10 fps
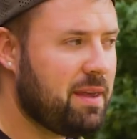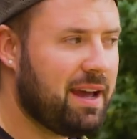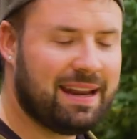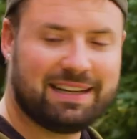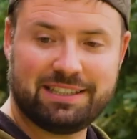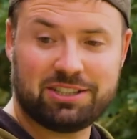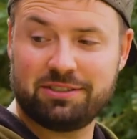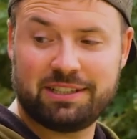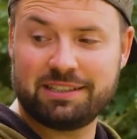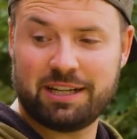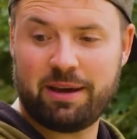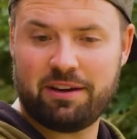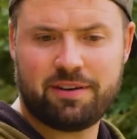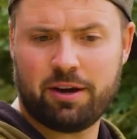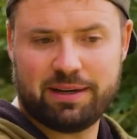unless it's on zigs and a bit
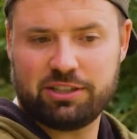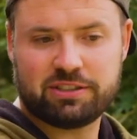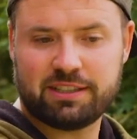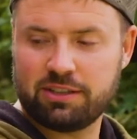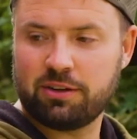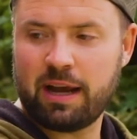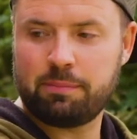of foam, it just isn't going to